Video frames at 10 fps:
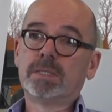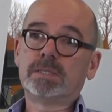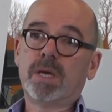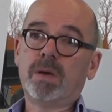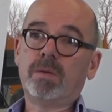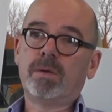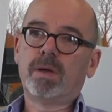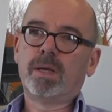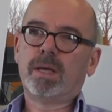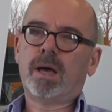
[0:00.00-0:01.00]
So
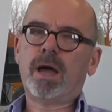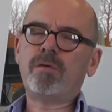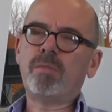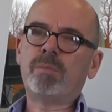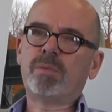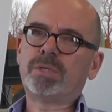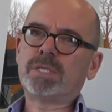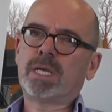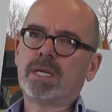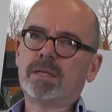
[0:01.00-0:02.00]
I remember
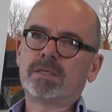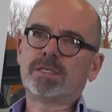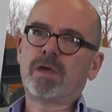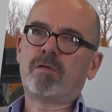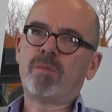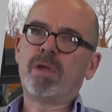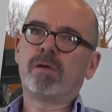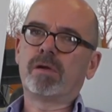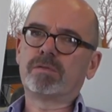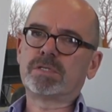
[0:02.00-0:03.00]
particularly in the CRM
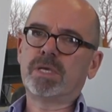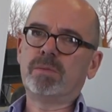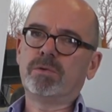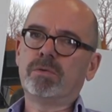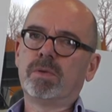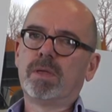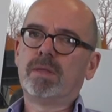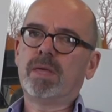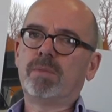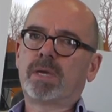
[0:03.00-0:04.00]
area of Siebel,
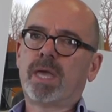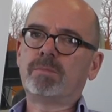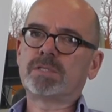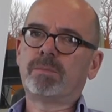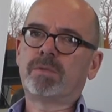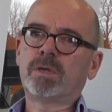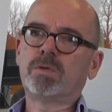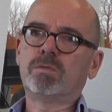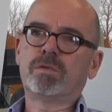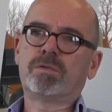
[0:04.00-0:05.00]
there became something
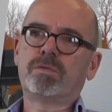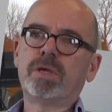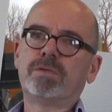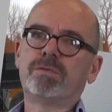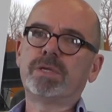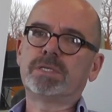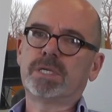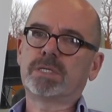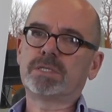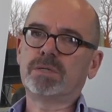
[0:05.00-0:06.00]
called the
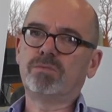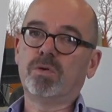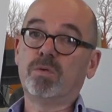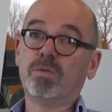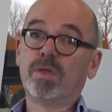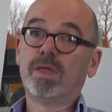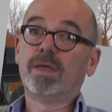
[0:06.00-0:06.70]
3-3-60 rule,